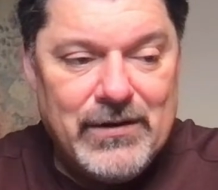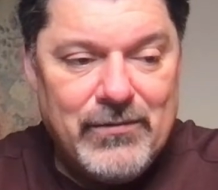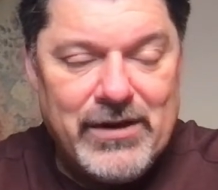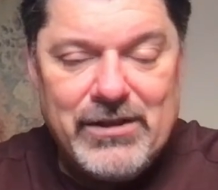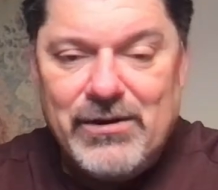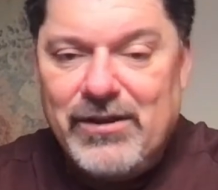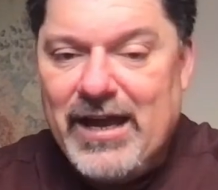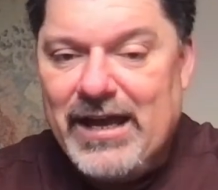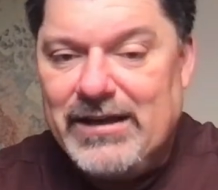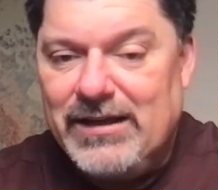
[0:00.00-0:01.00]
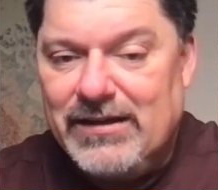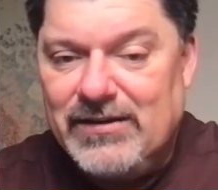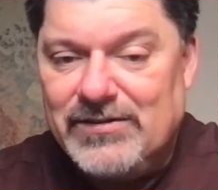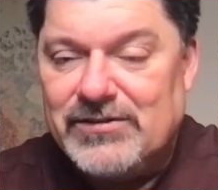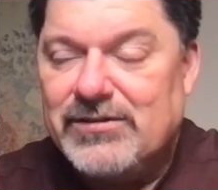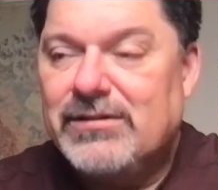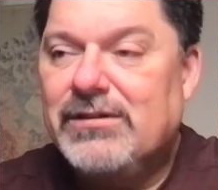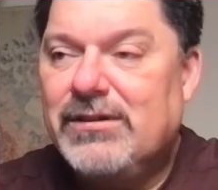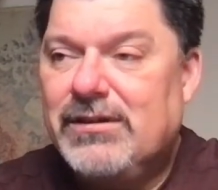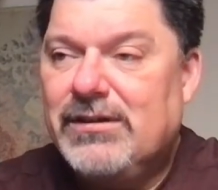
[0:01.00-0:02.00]
whether that is
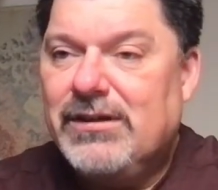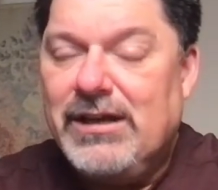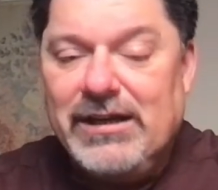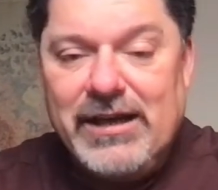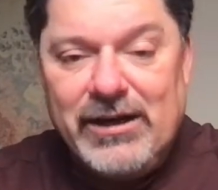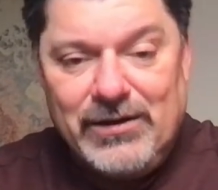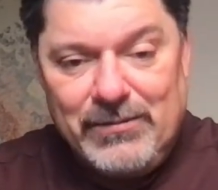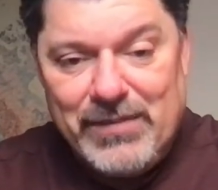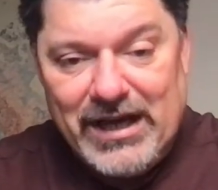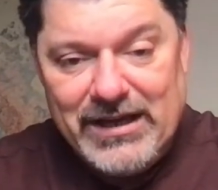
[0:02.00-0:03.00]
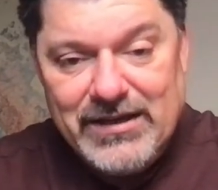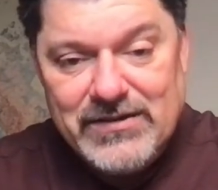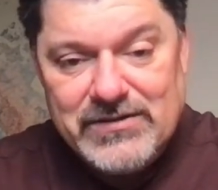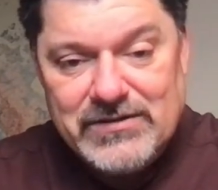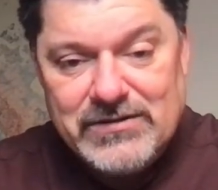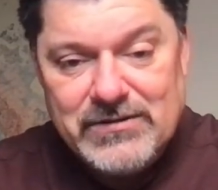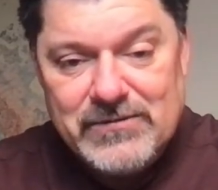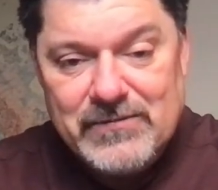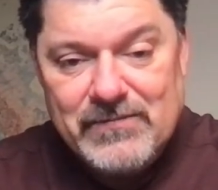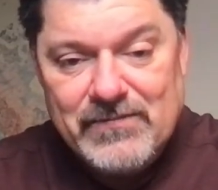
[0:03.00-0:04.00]
inherent bias,
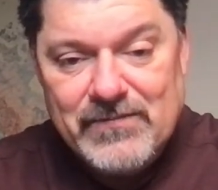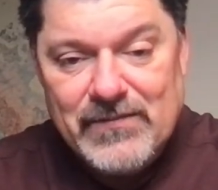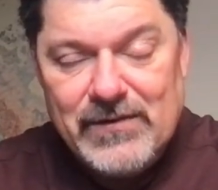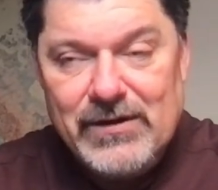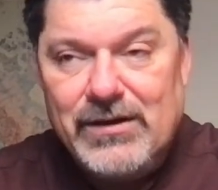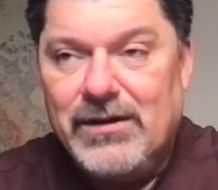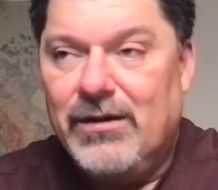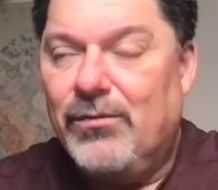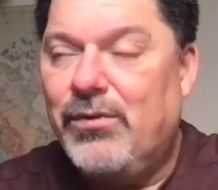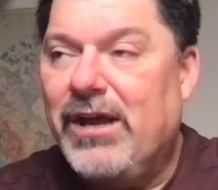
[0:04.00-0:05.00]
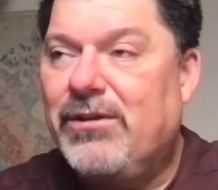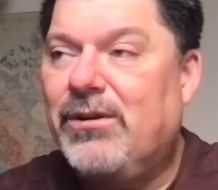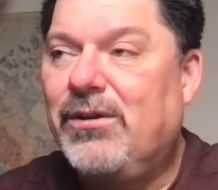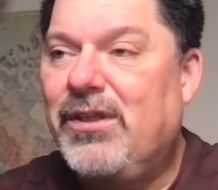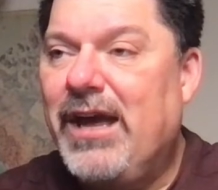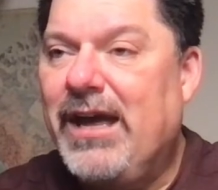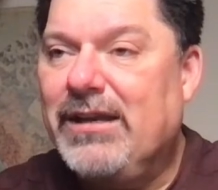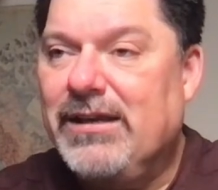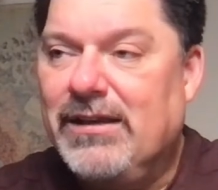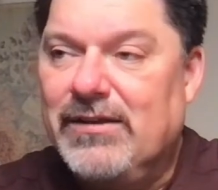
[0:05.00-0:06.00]
whether
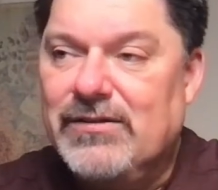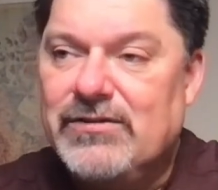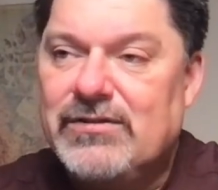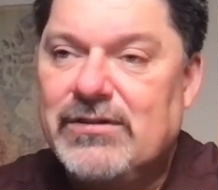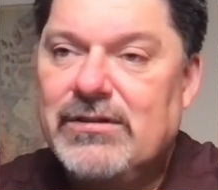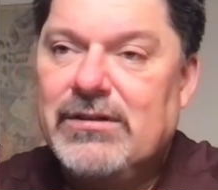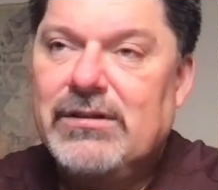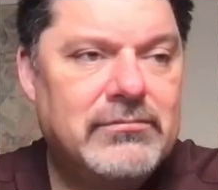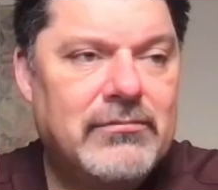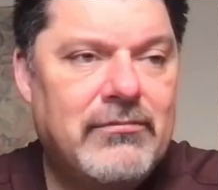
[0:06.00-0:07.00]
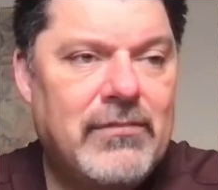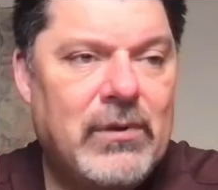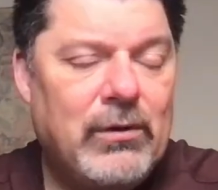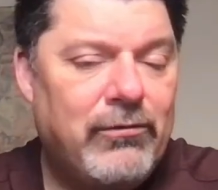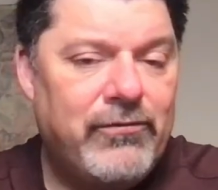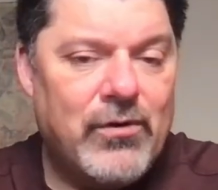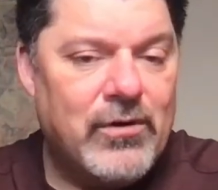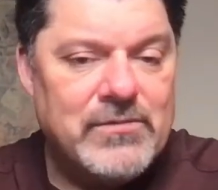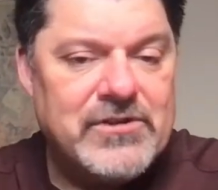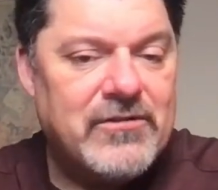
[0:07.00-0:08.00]
that is
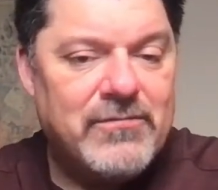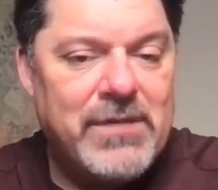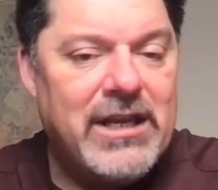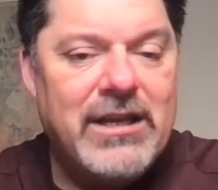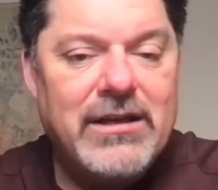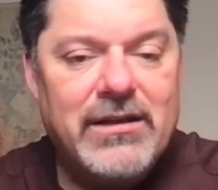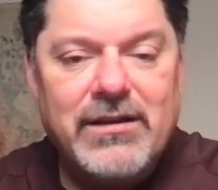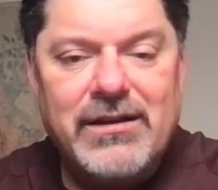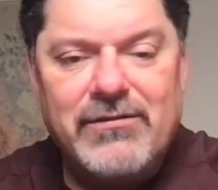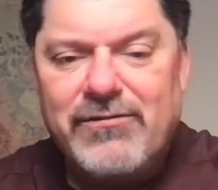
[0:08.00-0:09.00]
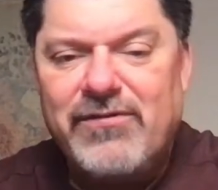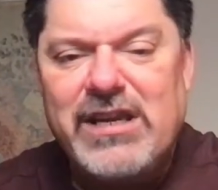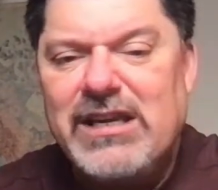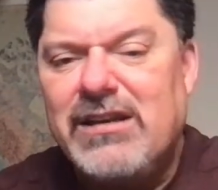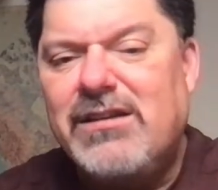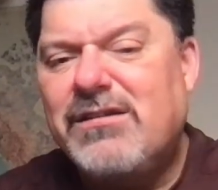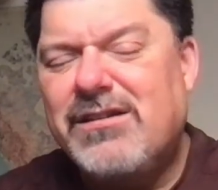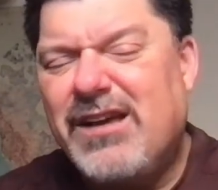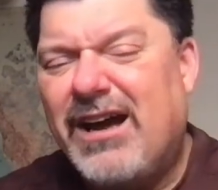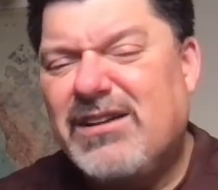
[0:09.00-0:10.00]
forms of media that feed
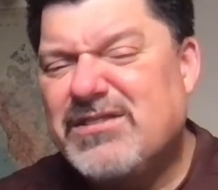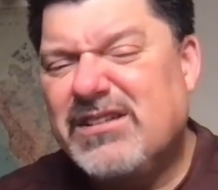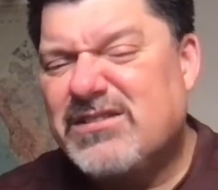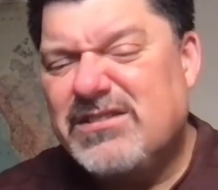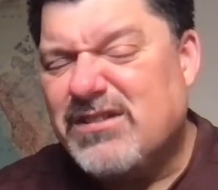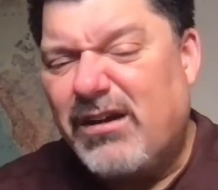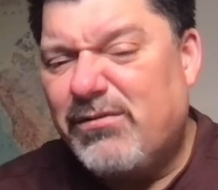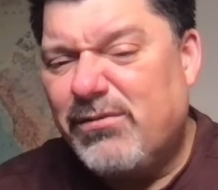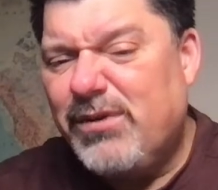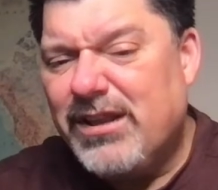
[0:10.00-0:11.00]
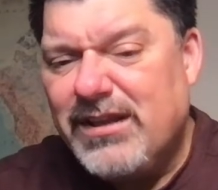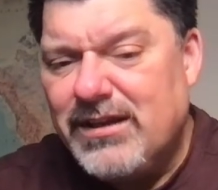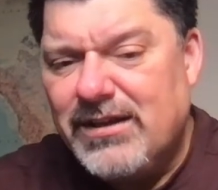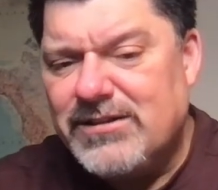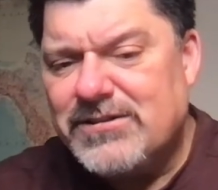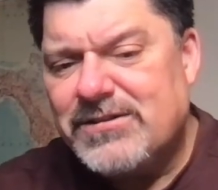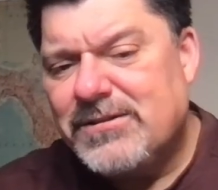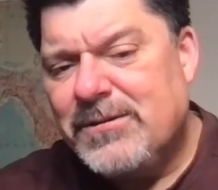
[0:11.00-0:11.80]
toxic stuff within us,